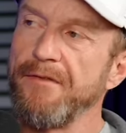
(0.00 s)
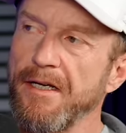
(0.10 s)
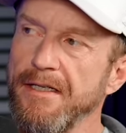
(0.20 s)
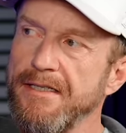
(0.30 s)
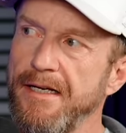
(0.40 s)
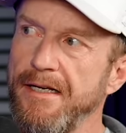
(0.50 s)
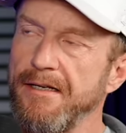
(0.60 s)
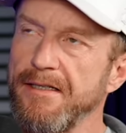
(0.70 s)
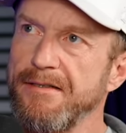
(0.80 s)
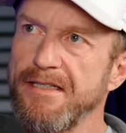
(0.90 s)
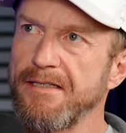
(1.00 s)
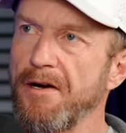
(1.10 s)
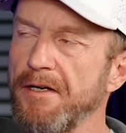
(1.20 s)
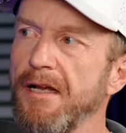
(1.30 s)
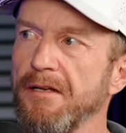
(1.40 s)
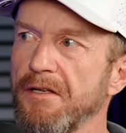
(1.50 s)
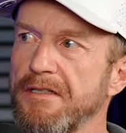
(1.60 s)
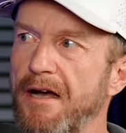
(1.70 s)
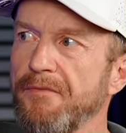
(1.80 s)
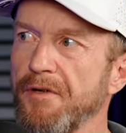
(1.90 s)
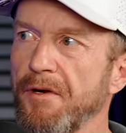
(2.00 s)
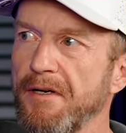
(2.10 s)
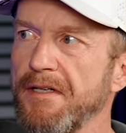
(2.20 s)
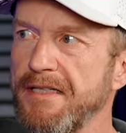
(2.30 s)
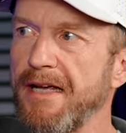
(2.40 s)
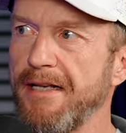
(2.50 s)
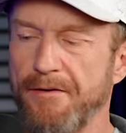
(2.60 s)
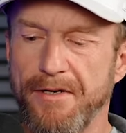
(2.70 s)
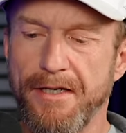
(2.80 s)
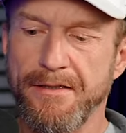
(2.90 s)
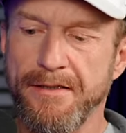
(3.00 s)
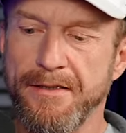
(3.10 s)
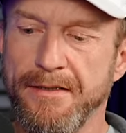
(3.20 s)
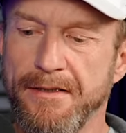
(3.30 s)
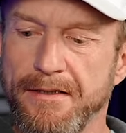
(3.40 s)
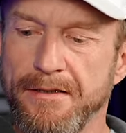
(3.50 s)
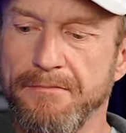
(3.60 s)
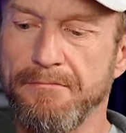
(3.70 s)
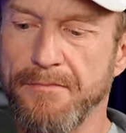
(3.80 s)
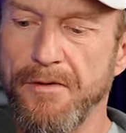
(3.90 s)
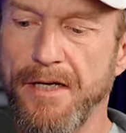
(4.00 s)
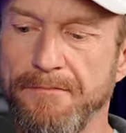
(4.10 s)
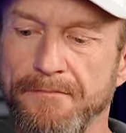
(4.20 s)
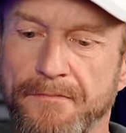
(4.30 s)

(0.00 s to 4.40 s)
you felt like it stayed. It started a little softer and it stayed that way. Yep. Okay. And